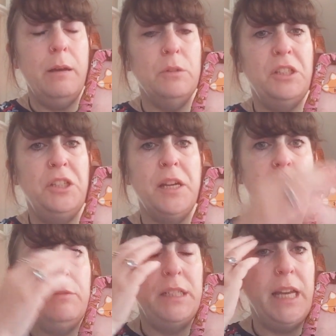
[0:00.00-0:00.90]
it was
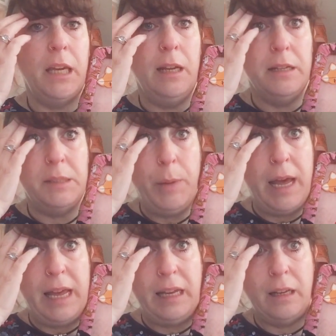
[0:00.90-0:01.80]
just ridiculous
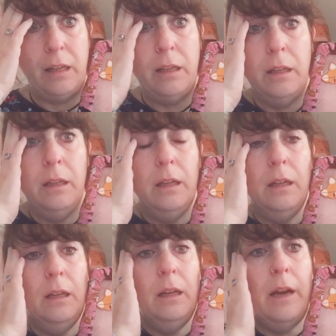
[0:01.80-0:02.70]
pain
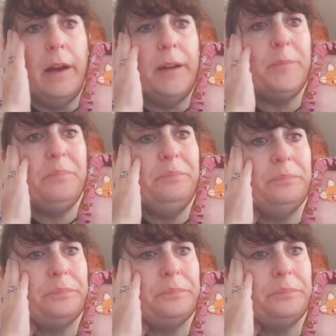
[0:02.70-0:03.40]
um,